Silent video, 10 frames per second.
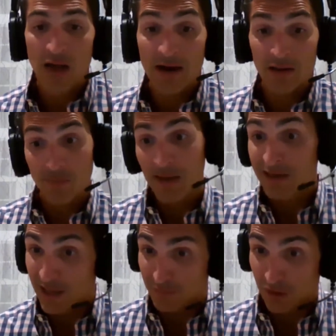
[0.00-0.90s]
did the pain
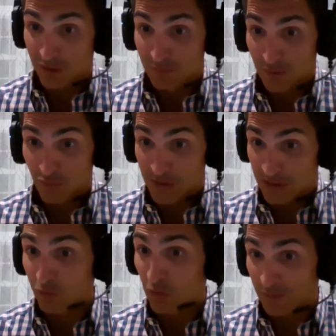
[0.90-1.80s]
get there? Because we
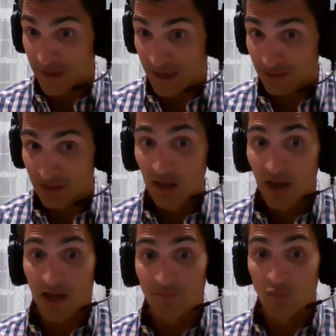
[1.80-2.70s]
need to look at that.
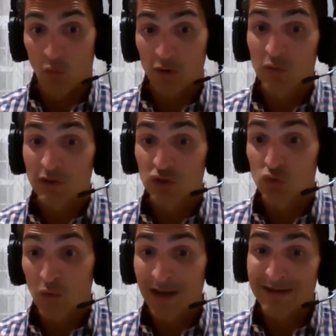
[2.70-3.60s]
What can we do
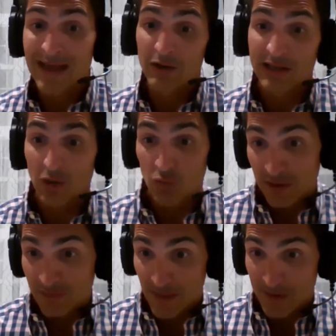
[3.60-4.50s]
right now to get
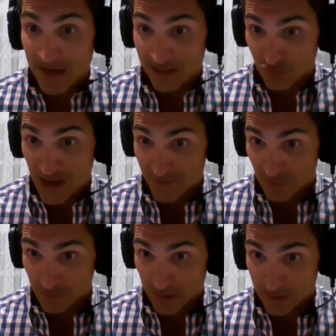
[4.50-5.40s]
rid of that pain if you're
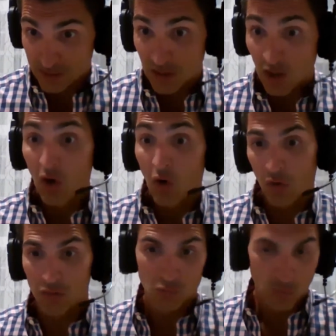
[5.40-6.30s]
having pain
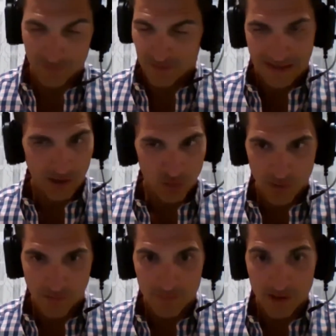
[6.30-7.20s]
or whatever that health
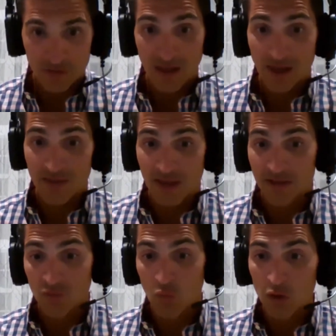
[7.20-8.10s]
problem is? And
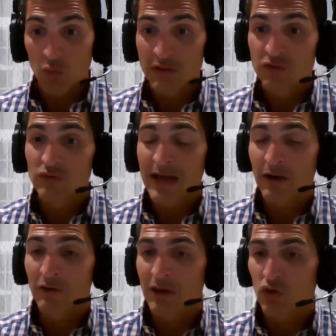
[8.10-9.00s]
then what do we do
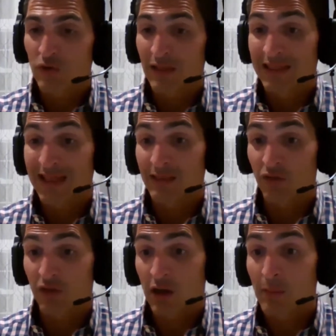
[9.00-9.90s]
now to make sure that
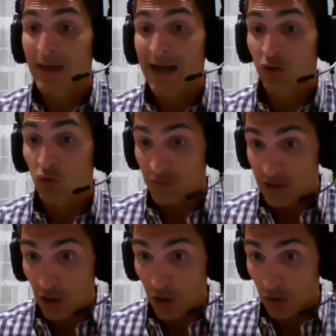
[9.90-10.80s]
doesn't come back or
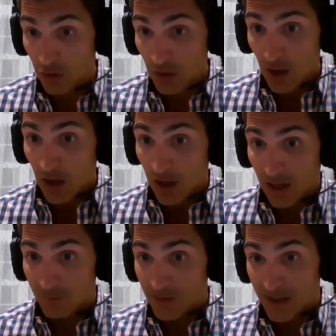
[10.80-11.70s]
recur?
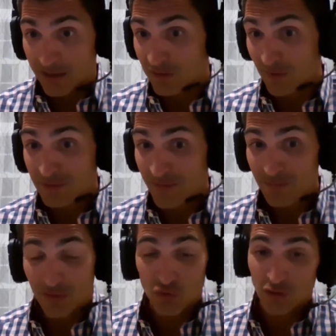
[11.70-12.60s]
And
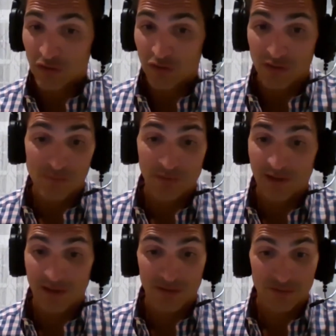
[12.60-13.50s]
sometimes it's just as
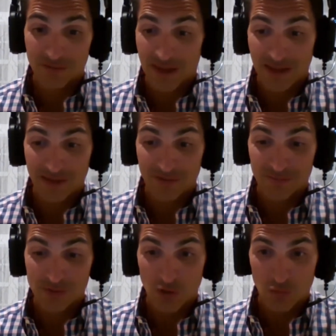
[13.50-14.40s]
simple as
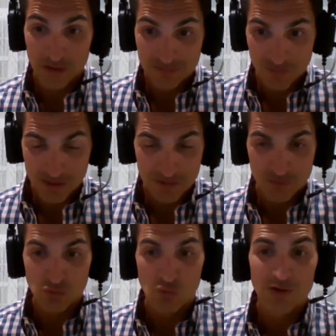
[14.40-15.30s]
we
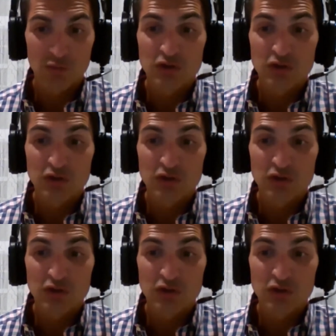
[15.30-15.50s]
do what we